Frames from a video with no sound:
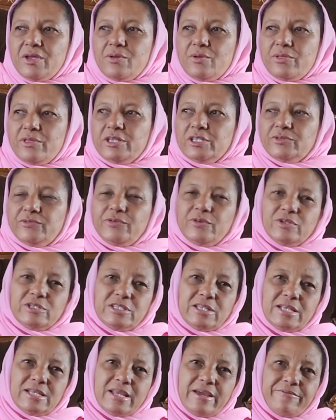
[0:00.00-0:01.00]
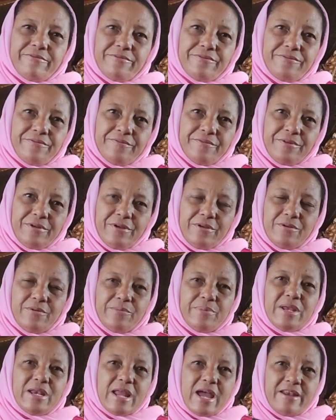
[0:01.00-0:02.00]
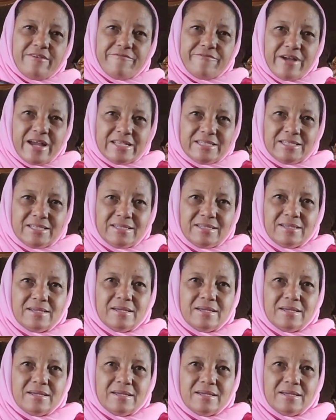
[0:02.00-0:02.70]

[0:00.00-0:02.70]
these phones that have been advanced,